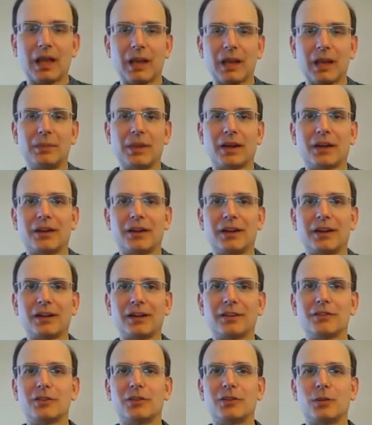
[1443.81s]
I'm not going to
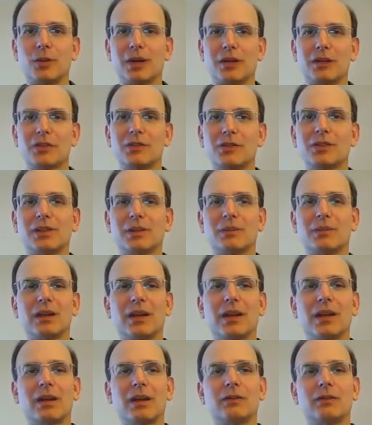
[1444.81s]
answer the question. I'm
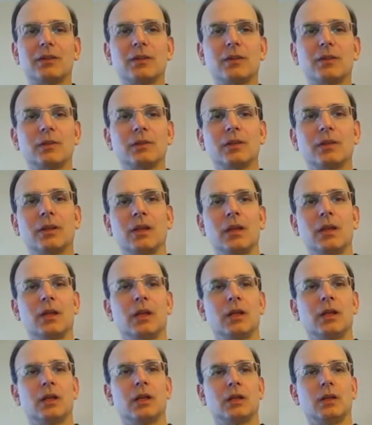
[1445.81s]
going to have you
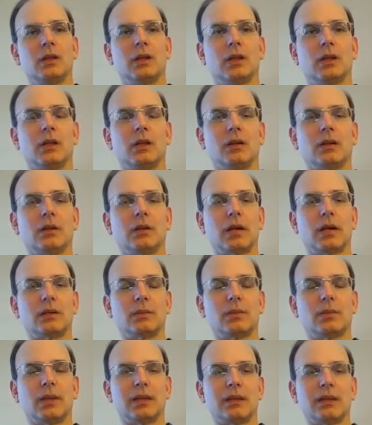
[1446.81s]
uh,
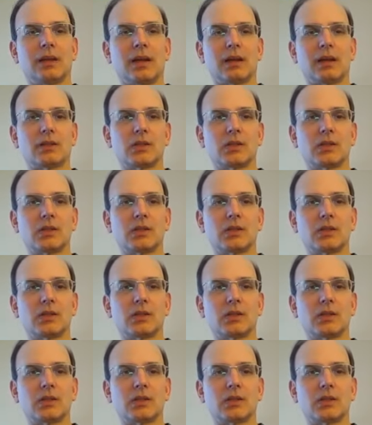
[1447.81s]
contemplate that.